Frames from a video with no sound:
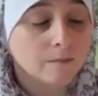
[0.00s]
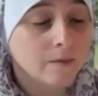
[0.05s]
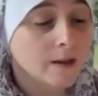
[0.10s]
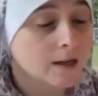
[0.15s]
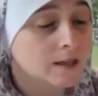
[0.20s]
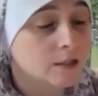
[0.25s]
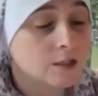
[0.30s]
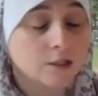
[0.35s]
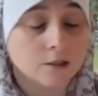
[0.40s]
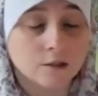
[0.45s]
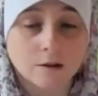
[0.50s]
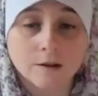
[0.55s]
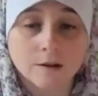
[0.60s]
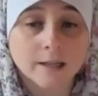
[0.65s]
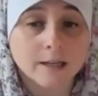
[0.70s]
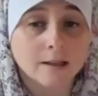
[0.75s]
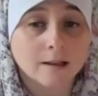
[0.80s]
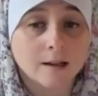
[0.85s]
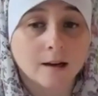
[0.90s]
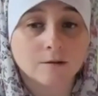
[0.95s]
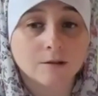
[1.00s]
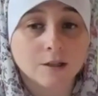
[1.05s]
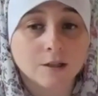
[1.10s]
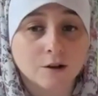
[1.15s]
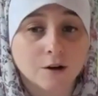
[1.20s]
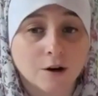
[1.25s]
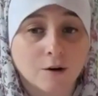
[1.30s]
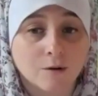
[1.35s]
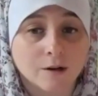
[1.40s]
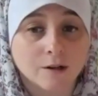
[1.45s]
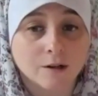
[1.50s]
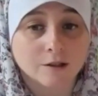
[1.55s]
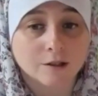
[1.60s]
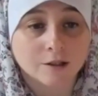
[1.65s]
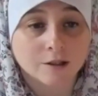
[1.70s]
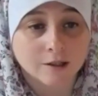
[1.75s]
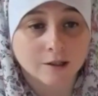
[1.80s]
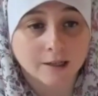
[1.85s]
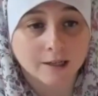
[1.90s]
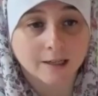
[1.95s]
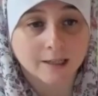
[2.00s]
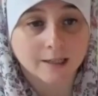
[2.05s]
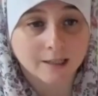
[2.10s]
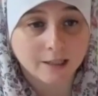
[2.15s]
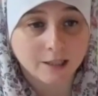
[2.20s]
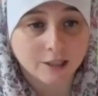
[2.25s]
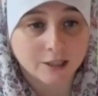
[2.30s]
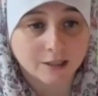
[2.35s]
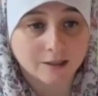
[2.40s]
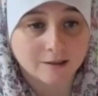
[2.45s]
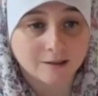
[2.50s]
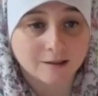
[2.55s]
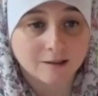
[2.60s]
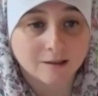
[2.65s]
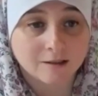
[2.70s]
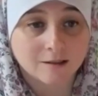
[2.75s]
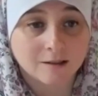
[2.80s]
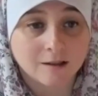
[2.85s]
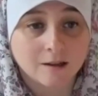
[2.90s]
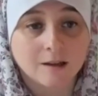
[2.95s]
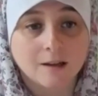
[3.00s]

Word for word: And she's only allowed to go under certain conditions.